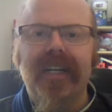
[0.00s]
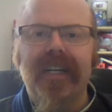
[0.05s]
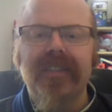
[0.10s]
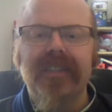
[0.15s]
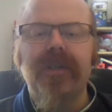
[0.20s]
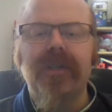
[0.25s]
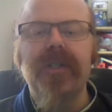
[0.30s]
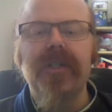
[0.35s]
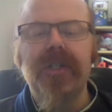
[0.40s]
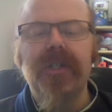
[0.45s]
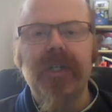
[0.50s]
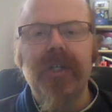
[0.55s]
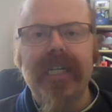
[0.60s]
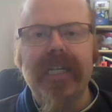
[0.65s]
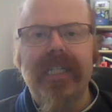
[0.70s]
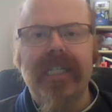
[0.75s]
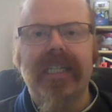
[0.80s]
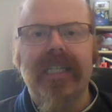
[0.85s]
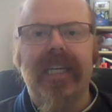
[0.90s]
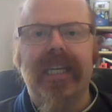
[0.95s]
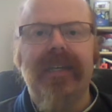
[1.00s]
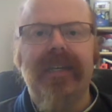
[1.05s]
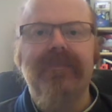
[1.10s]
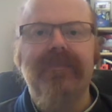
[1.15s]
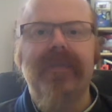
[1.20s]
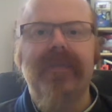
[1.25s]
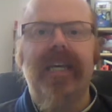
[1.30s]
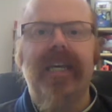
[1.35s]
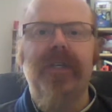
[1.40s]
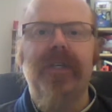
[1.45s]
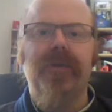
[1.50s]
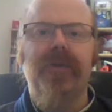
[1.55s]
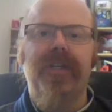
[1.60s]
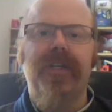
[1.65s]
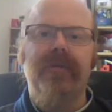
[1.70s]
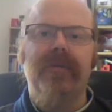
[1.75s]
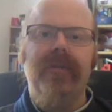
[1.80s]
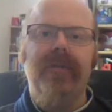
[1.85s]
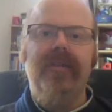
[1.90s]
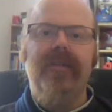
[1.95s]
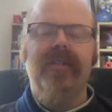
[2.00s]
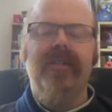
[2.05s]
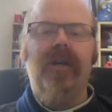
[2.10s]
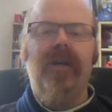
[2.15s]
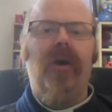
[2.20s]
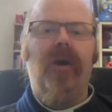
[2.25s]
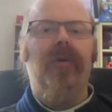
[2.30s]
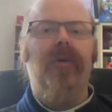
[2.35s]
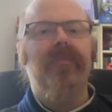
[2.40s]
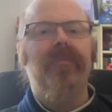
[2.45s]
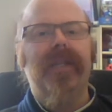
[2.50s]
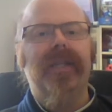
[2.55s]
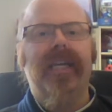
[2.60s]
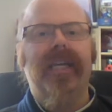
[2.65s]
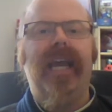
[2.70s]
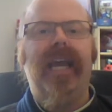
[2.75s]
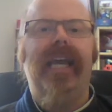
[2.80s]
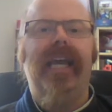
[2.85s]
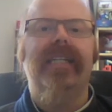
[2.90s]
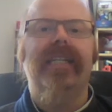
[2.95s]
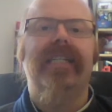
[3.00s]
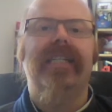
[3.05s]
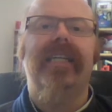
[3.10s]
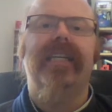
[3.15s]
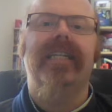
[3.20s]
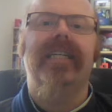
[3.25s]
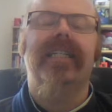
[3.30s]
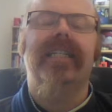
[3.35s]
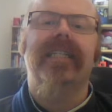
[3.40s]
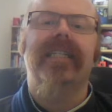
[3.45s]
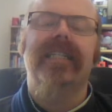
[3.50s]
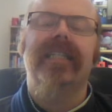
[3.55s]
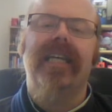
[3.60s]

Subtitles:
So the Trinity is one of the most complicated